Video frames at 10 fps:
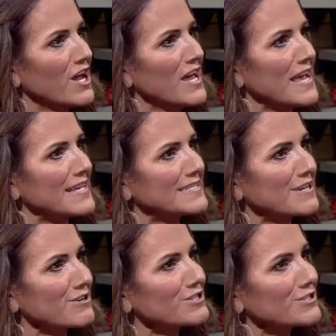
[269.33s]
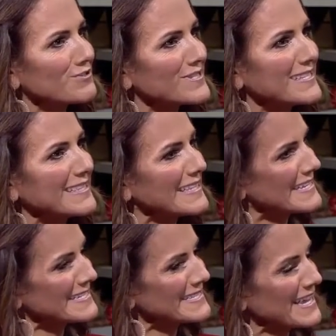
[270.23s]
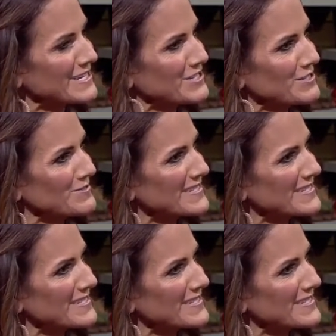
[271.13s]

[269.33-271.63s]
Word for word: Is there a certain list that you